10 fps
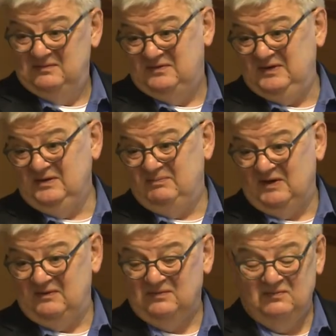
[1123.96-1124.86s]
Think
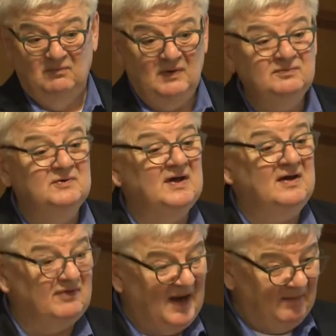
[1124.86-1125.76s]
about what would
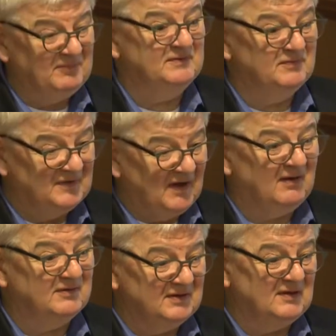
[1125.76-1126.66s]
have happened
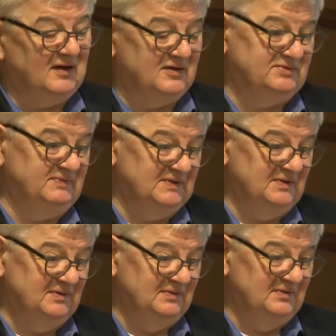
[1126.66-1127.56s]
without enlargement,
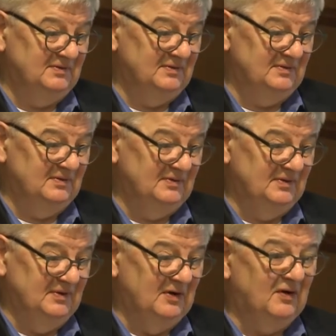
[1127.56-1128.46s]

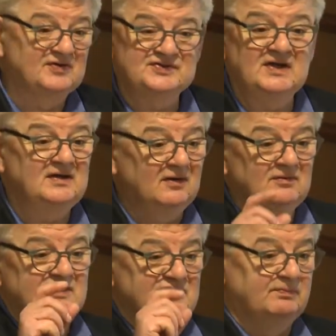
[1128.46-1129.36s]
or say
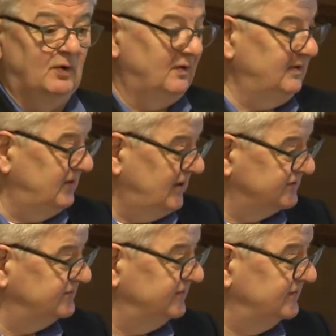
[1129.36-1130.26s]
only a small
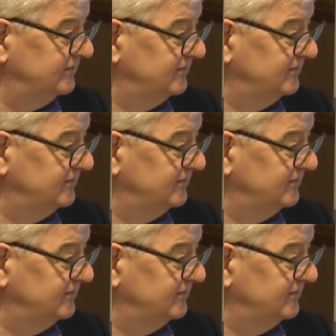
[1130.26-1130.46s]
enlargement.